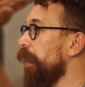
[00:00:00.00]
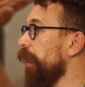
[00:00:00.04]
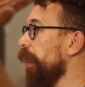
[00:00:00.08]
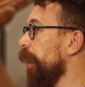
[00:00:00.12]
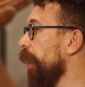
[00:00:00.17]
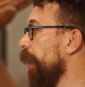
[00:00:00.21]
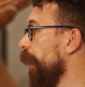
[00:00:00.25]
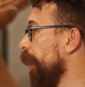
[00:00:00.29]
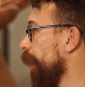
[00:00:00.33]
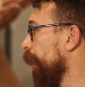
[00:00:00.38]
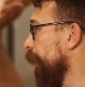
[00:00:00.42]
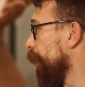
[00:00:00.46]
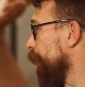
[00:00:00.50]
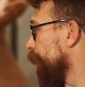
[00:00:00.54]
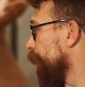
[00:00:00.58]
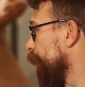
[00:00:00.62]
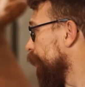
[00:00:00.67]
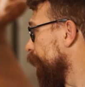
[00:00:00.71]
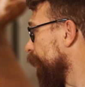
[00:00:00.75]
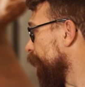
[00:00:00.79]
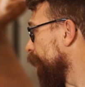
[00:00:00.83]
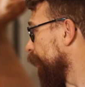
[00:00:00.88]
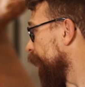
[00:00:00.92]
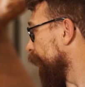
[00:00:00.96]
And
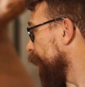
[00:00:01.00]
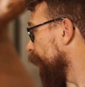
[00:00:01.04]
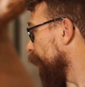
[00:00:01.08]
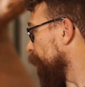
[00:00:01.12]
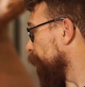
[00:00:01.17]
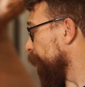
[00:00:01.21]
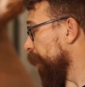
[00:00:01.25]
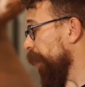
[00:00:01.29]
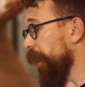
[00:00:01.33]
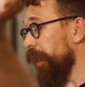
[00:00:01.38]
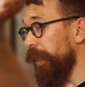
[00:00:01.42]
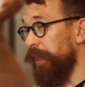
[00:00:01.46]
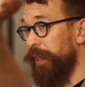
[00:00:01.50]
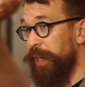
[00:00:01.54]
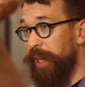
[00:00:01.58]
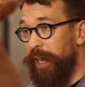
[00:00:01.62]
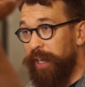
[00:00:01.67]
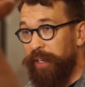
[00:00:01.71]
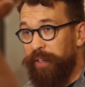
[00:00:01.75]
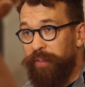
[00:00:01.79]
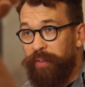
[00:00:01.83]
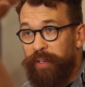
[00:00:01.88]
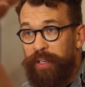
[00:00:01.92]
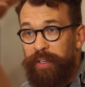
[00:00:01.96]
I got my
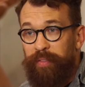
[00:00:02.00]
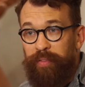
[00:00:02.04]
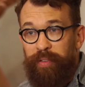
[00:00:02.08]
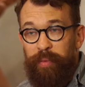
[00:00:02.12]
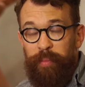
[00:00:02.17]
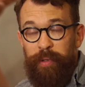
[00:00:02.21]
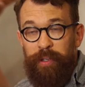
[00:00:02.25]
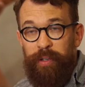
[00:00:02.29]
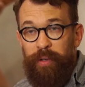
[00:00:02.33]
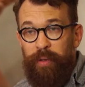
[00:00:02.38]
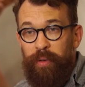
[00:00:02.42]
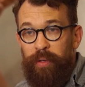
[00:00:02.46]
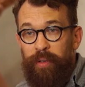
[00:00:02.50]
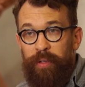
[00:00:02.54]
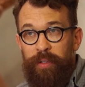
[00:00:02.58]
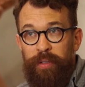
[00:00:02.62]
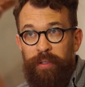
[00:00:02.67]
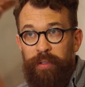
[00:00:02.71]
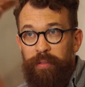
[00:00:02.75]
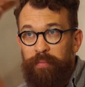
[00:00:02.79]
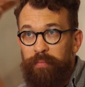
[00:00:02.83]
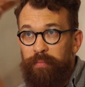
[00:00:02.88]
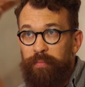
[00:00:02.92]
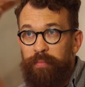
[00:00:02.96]
concrete from a
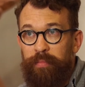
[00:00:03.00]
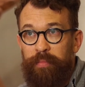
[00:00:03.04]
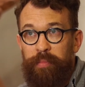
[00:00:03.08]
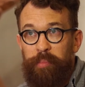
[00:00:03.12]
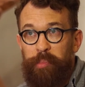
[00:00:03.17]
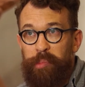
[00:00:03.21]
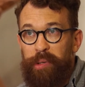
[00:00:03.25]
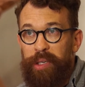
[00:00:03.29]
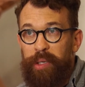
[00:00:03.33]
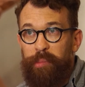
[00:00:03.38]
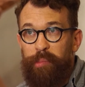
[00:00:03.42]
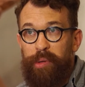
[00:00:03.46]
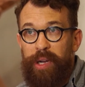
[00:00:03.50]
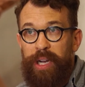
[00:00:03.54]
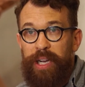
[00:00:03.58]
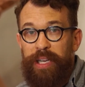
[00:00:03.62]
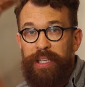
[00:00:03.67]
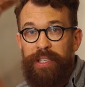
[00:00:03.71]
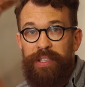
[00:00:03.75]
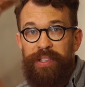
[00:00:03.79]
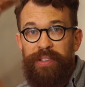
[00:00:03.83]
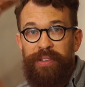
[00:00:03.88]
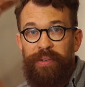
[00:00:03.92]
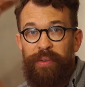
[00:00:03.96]
local big box
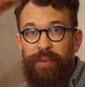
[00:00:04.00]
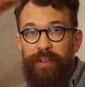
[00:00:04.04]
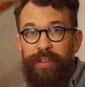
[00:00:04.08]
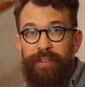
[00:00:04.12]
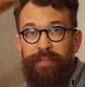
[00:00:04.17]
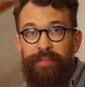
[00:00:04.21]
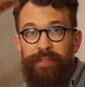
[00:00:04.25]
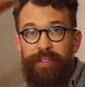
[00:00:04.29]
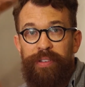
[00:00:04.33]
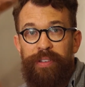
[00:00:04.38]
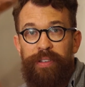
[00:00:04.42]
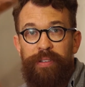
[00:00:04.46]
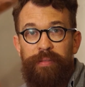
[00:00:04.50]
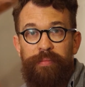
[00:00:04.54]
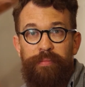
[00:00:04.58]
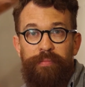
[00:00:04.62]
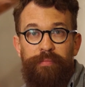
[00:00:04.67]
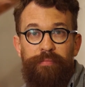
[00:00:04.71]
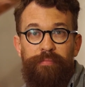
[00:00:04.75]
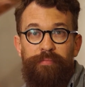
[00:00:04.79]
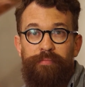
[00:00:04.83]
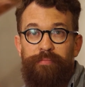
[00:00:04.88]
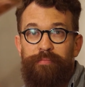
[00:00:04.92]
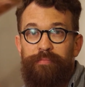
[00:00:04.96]
store for
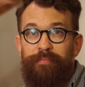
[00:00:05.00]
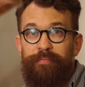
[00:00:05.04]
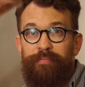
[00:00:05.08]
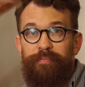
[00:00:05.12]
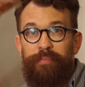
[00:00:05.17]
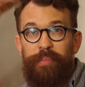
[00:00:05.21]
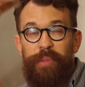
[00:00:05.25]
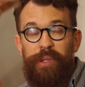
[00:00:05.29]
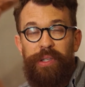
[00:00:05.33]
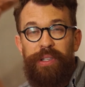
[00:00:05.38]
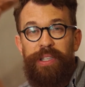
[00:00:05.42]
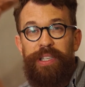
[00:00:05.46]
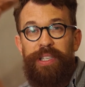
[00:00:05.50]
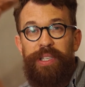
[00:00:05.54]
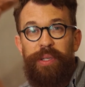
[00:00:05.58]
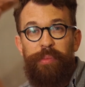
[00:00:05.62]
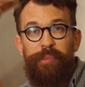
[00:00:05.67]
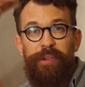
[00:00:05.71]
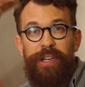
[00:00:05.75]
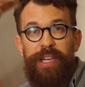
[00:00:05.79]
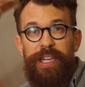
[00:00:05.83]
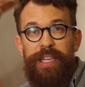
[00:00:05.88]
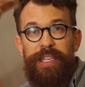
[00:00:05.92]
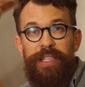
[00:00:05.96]
building
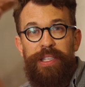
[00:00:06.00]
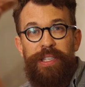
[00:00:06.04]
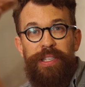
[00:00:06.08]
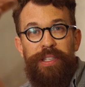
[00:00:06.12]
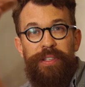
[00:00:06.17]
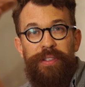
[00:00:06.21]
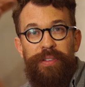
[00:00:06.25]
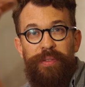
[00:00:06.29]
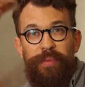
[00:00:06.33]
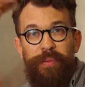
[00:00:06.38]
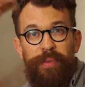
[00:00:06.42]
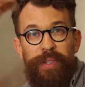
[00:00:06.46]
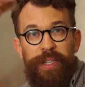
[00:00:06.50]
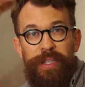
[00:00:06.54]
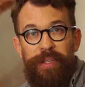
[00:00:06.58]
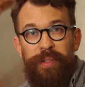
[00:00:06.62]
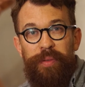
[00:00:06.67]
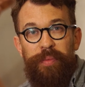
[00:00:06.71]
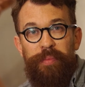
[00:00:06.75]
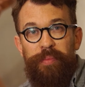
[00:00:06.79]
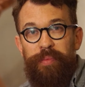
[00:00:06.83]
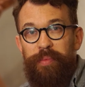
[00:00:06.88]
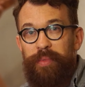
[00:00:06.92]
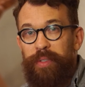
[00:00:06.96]
supplies. It's
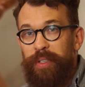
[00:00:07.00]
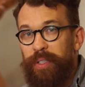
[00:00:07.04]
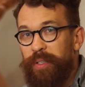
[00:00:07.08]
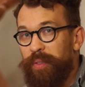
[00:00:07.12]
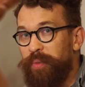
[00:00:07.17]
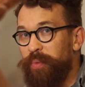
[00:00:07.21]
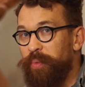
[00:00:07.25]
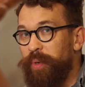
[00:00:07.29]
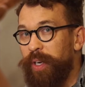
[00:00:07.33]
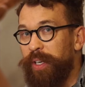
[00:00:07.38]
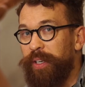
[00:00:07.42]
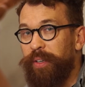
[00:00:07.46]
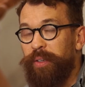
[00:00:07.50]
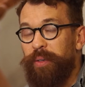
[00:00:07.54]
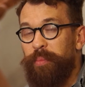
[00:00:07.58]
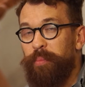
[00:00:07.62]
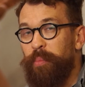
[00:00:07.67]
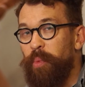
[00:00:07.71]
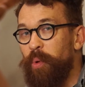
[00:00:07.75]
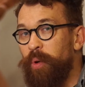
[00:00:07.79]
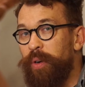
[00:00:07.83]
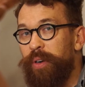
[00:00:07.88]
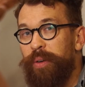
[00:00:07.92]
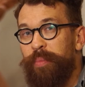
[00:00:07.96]
just regular
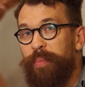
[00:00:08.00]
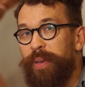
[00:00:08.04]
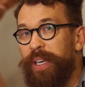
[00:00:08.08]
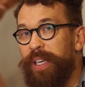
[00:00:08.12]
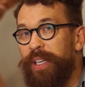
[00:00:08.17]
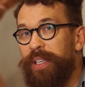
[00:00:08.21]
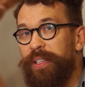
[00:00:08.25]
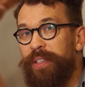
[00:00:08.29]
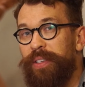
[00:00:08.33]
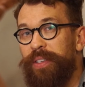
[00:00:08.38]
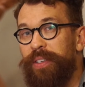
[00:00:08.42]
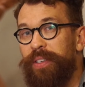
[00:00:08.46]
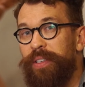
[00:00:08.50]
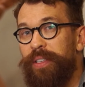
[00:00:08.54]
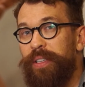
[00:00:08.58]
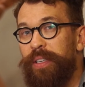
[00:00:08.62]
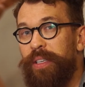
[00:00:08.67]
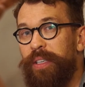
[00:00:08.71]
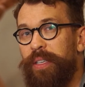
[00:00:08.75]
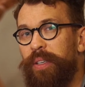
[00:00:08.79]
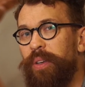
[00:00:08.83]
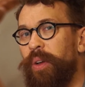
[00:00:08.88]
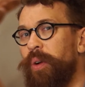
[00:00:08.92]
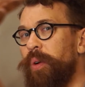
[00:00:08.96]
mortar mix.
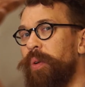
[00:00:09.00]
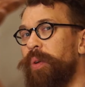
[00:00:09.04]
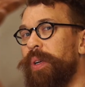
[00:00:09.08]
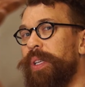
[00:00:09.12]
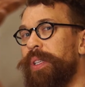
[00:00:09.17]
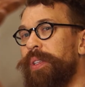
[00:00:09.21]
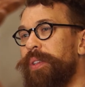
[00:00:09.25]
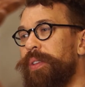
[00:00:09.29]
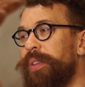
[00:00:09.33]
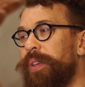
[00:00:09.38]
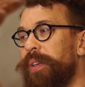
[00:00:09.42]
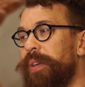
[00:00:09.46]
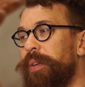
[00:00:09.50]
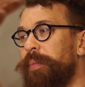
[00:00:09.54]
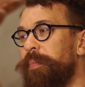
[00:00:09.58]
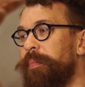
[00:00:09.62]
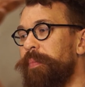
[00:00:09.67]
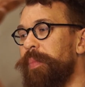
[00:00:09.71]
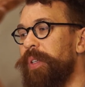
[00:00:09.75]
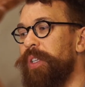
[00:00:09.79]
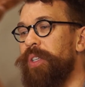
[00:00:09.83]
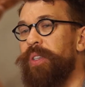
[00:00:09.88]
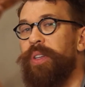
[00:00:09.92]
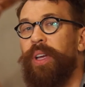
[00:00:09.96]
No, it's
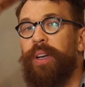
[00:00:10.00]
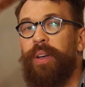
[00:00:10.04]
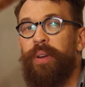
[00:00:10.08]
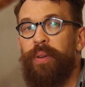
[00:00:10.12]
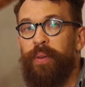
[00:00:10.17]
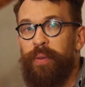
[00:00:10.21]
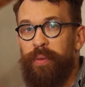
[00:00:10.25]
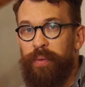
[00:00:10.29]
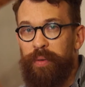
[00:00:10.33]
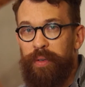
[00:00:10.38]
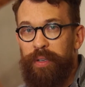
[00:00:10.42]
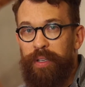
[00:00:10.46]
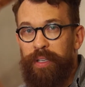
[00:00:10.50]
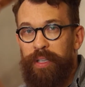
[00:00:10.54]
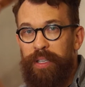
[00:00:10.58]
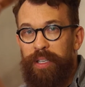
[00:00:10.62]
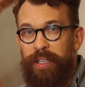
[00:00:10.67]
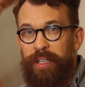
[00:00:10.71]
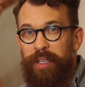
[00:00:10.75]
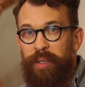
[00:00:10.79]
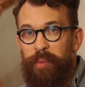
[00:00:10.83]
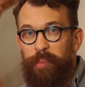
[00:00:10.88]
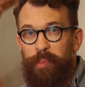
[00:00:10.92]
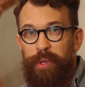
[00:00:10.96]
stucco
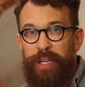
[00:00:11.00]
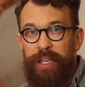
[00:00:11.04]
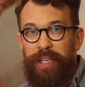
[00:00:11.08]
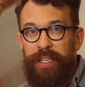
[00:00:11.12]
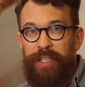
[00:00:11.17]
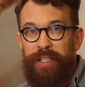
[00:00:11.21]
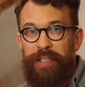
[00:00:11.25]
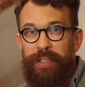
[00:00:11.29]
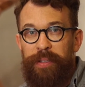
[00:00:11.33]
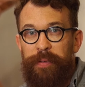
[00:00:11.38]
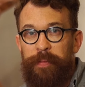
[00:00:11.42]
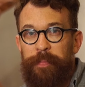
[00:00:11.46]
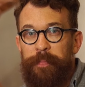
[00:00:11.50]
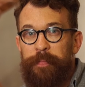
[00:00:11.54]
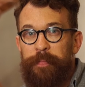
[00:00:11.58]
mix.